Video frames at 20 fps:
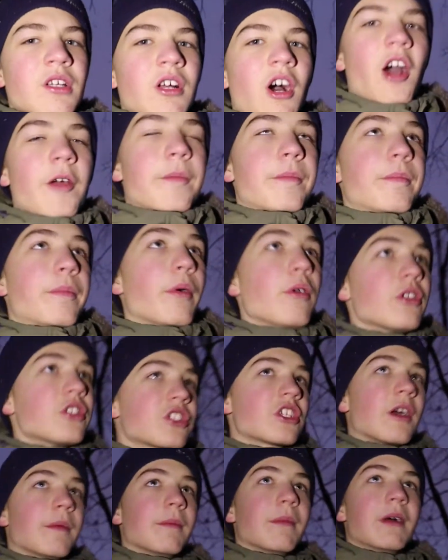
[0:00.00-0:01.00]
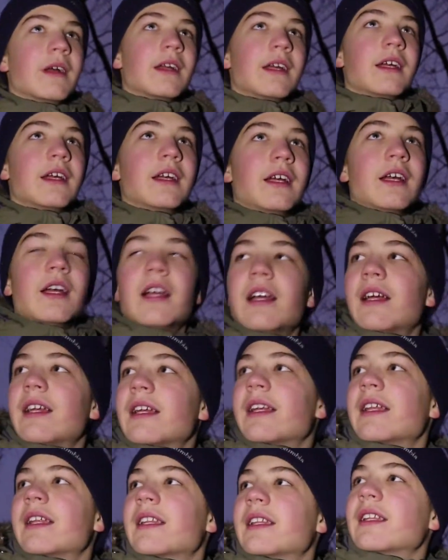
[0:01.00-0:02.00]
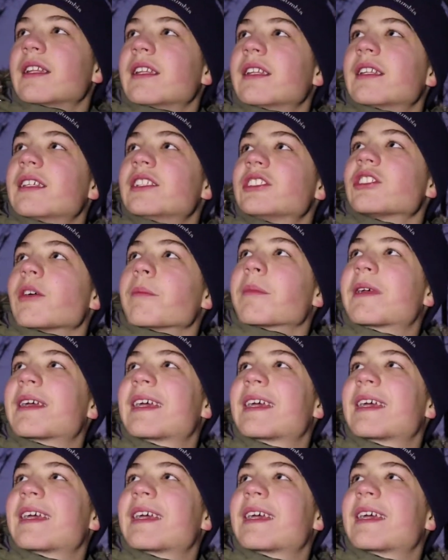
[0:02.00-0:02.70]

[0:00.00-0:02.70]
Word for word: I bought some some